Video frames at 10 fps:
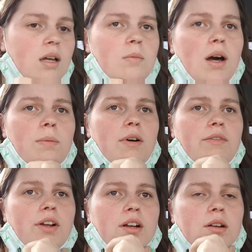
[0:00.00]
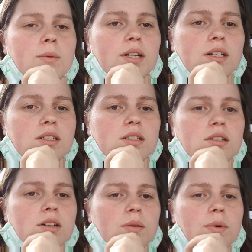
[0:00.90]
hop off here, go to my dentist,
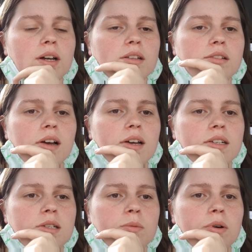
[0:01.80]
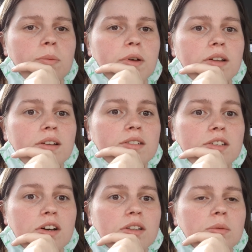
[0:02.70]
or my eye exam appointment. I'll
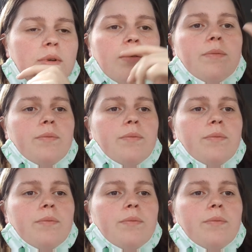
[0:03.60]
see y'all in a little bit.